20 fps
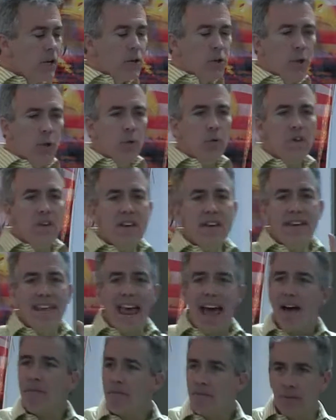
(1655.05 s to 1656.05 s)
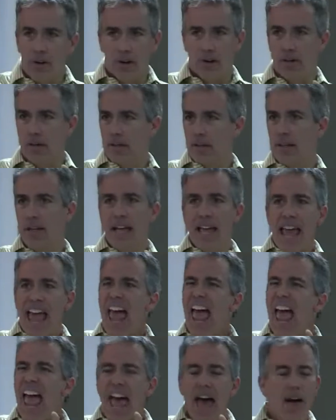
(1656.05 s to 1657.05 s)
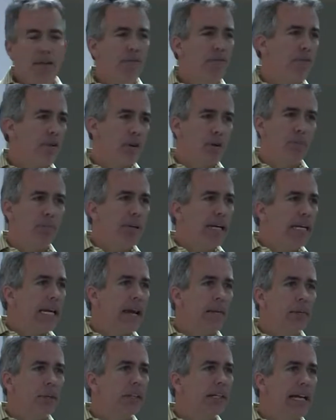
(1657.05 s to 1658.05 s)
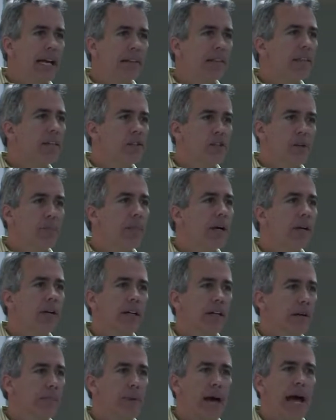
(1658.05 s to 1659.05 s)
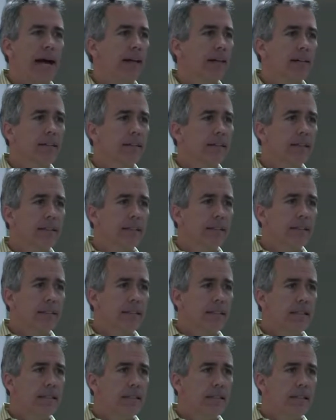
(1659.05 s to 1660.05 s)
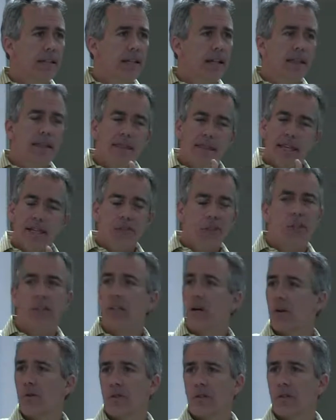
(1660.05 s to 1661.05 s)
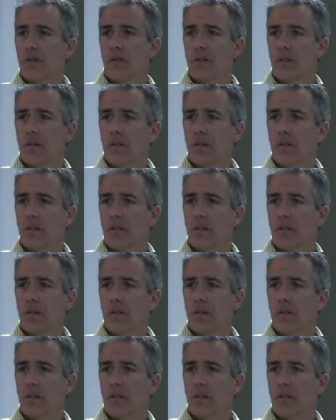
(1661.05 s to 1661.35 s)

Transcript: to never, ever being able to get this America back. This close.